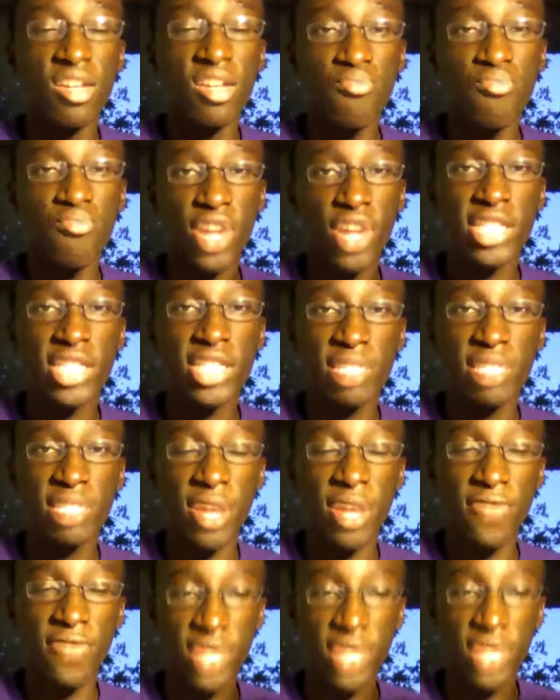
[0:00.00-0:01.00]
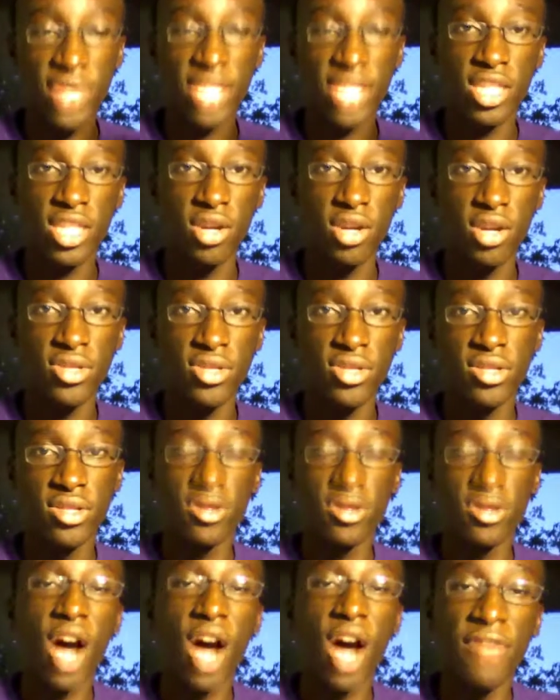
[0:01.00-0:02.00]
price to pay for that year.
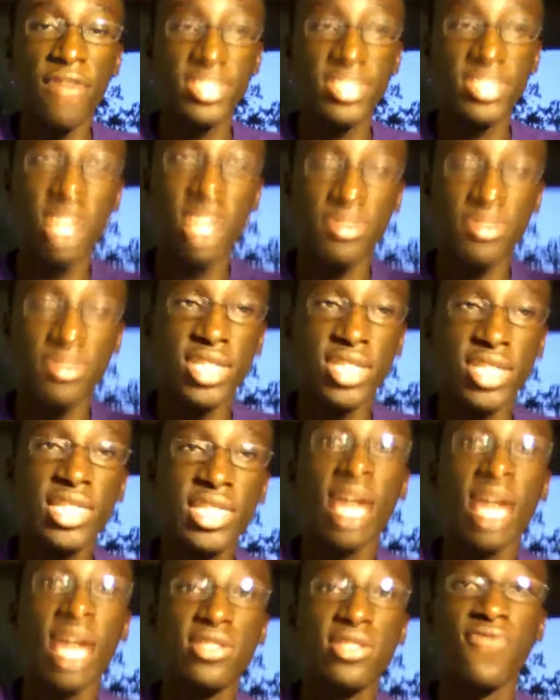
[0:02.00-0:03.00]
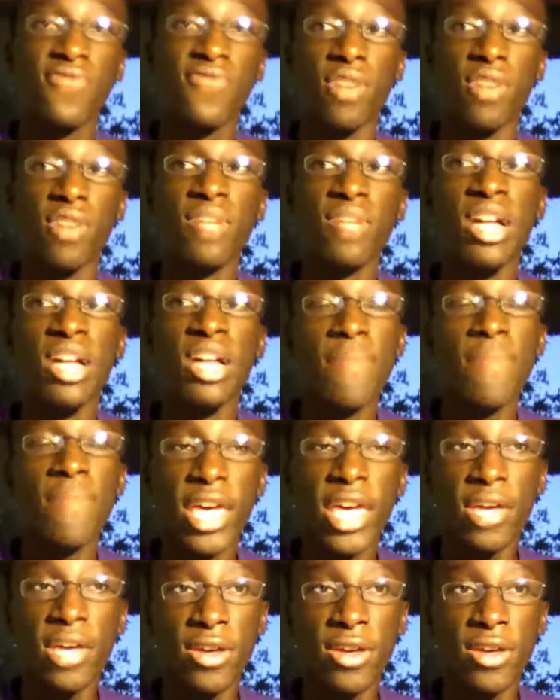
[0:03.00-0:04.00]
Obviously, going to be discounted from
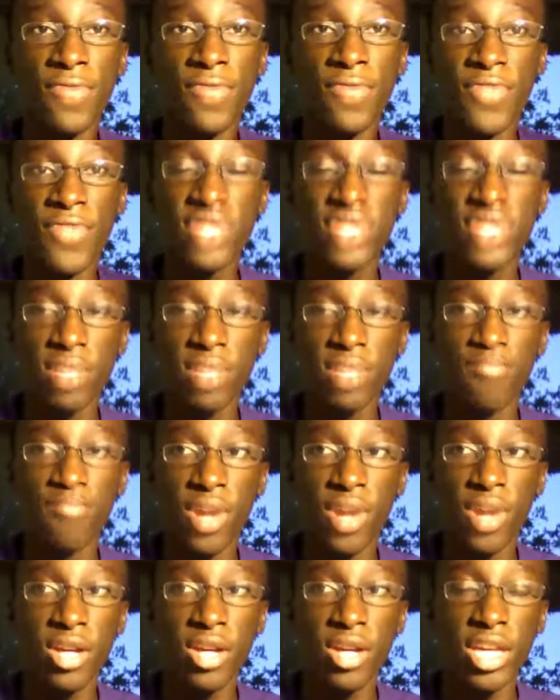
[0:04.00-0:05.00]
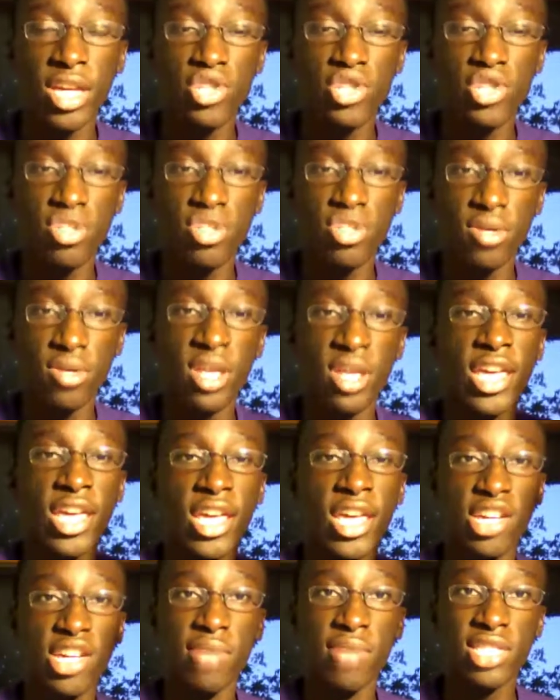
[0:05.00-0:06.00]
paying in $15
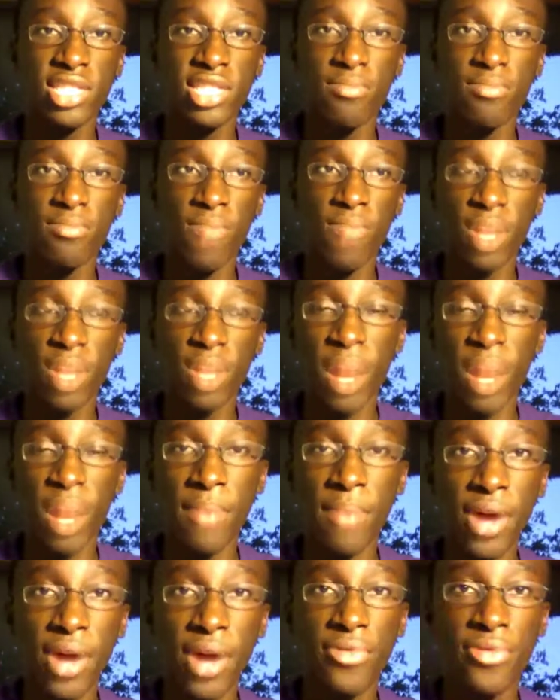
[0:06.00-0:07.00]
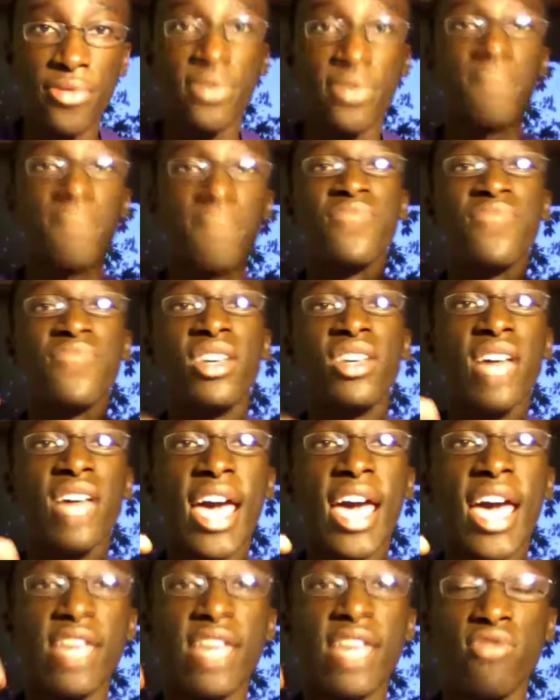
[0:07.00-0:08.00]
increments month by month,
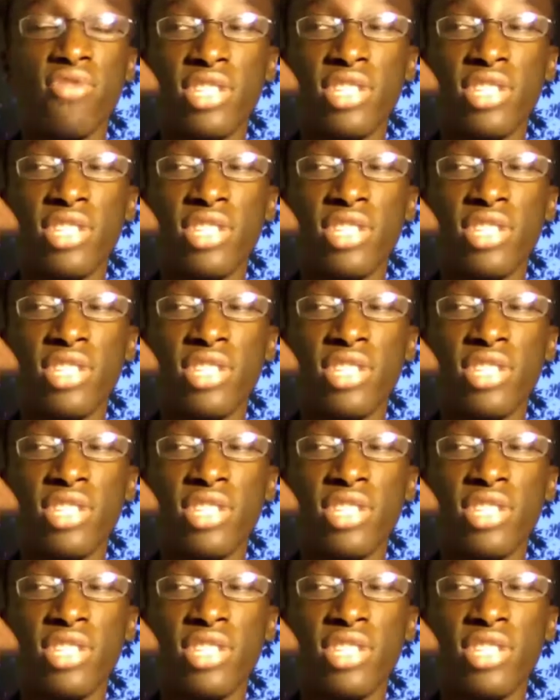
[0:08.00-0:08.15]
and you can